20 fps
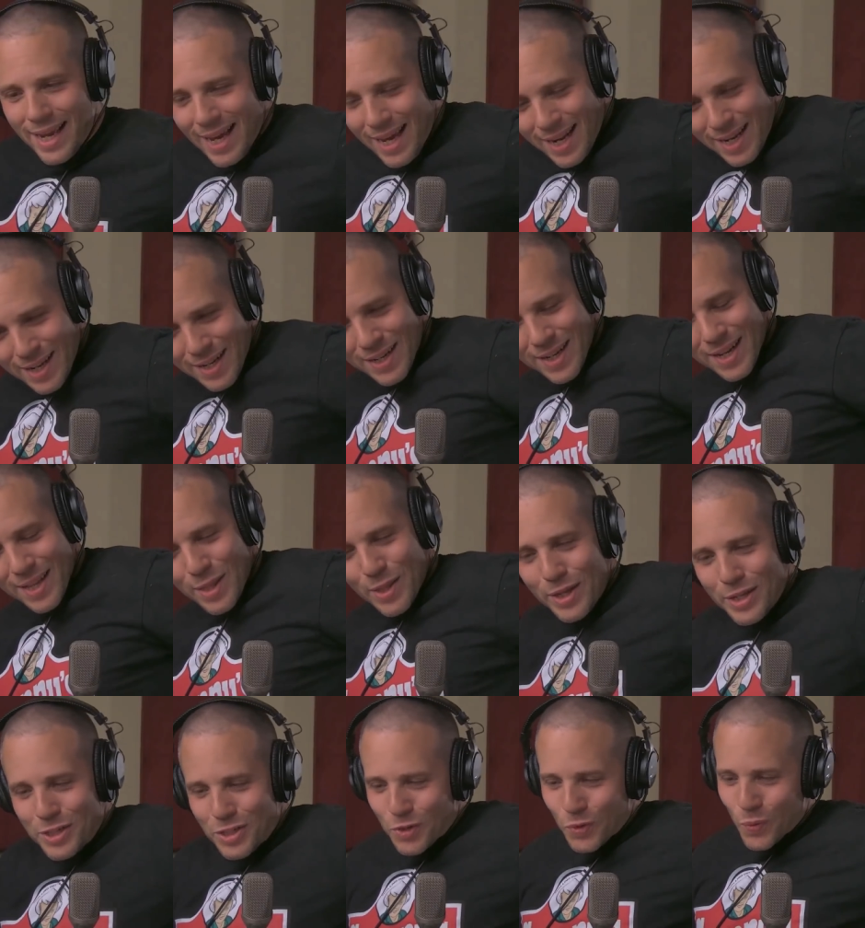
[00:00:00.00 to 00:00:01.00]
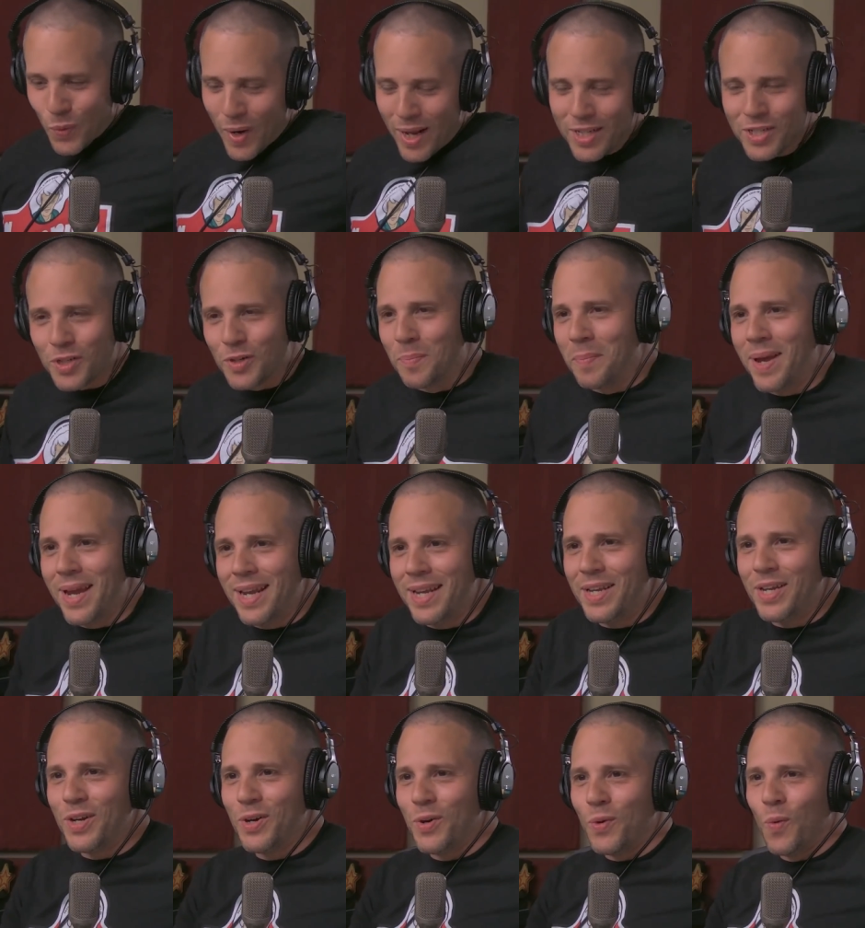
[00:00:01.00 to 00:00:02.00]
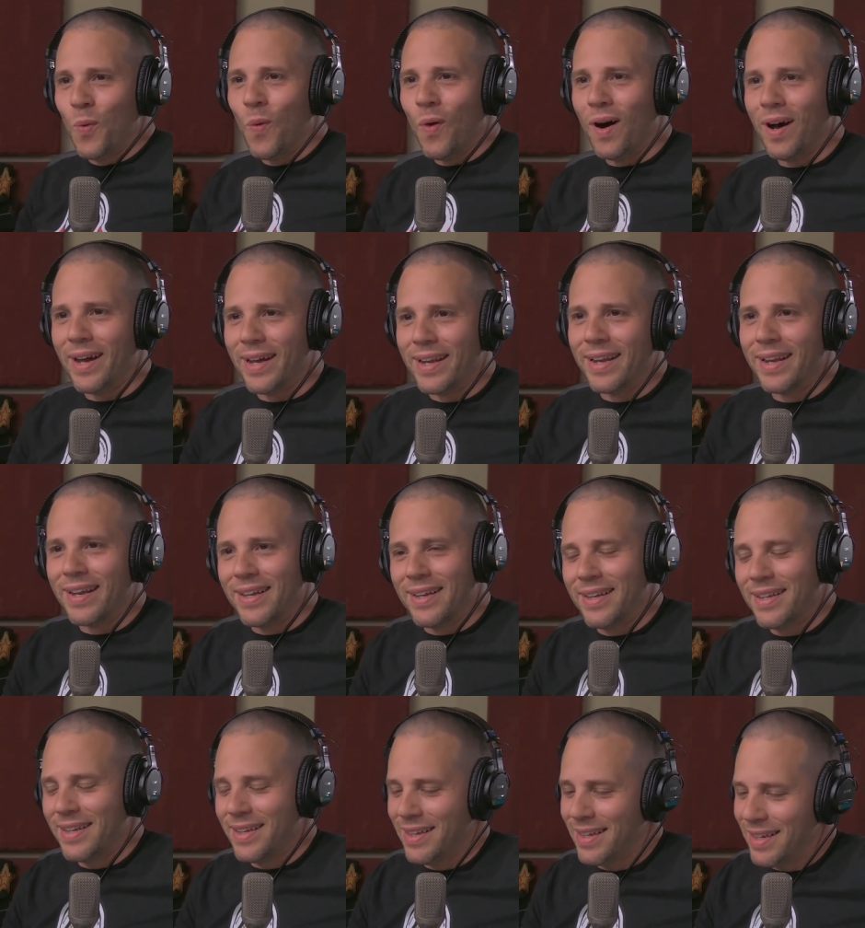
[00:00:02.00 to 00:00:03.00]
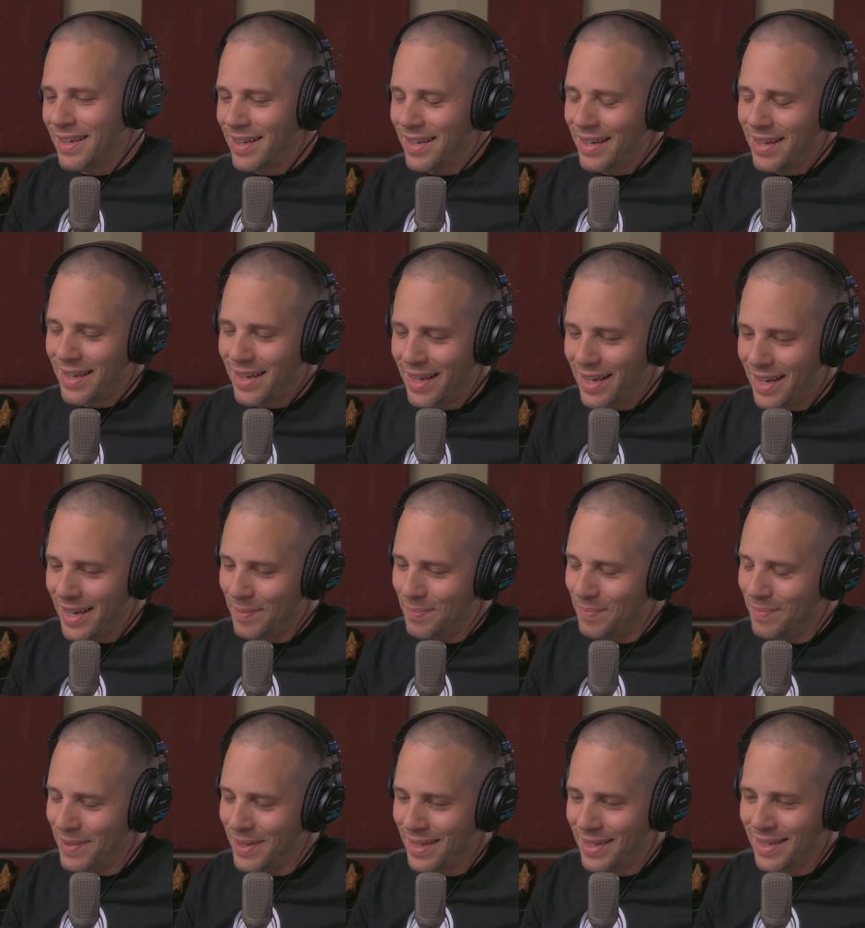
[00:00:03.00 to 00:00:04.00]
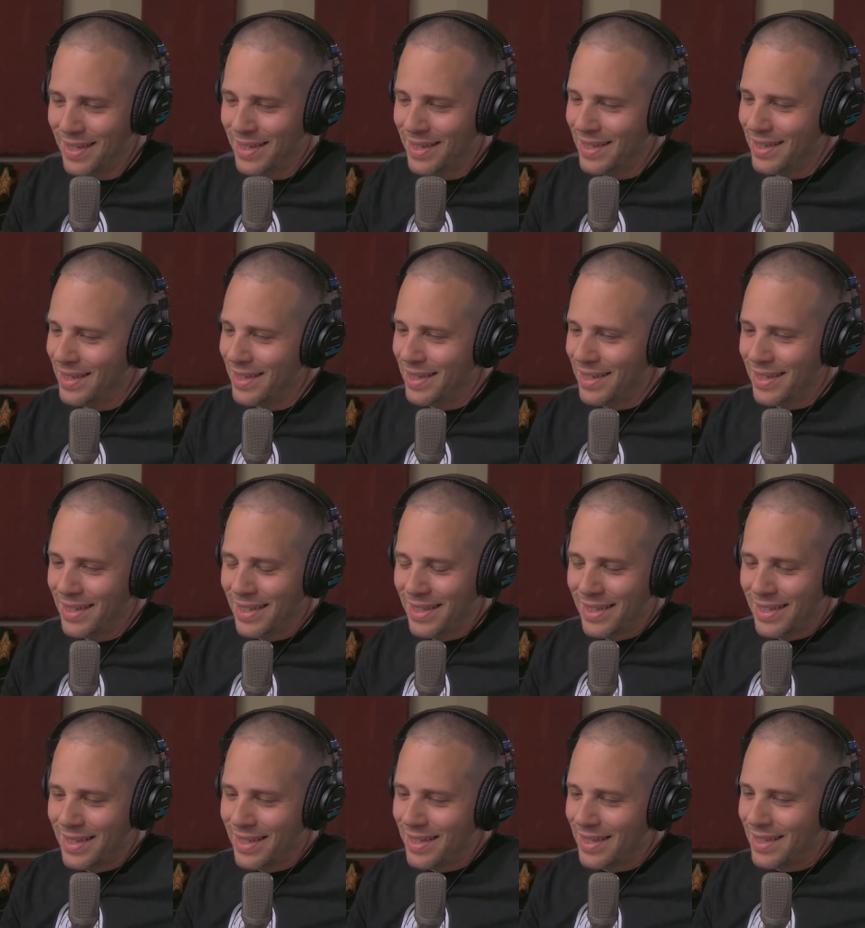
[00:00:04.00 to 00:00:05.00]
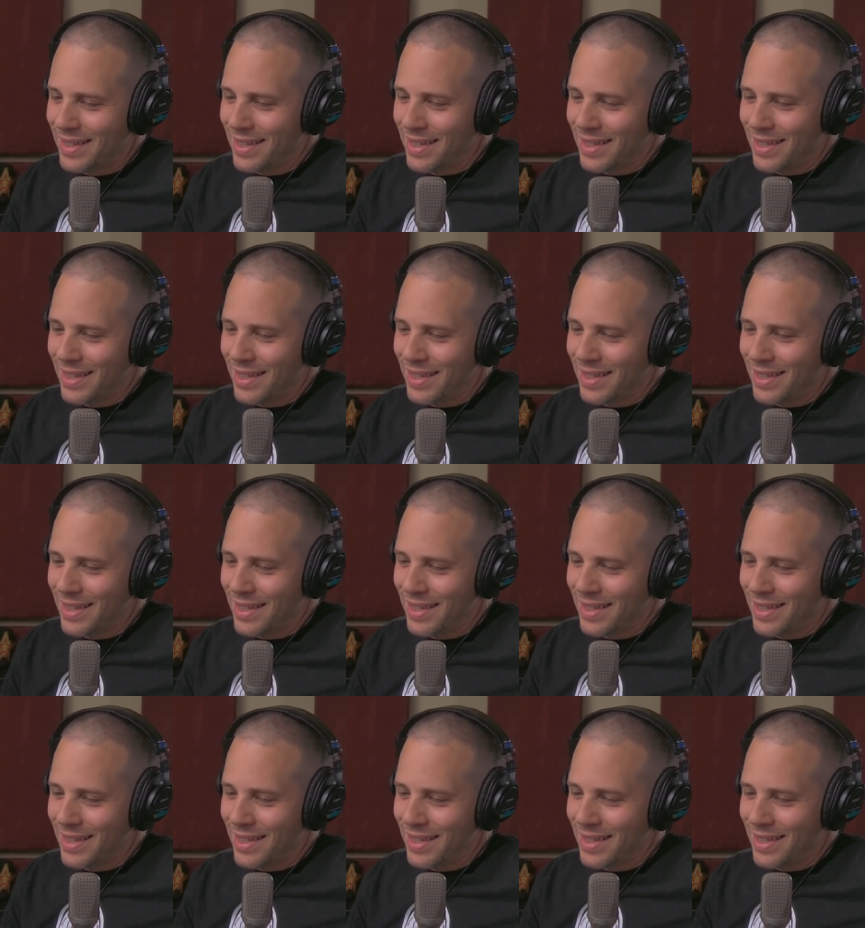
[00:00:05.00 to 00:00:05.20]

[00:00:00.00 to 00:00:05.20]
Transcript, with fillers: get into this WrestleMania one, and well, I'm. There's the war to settle the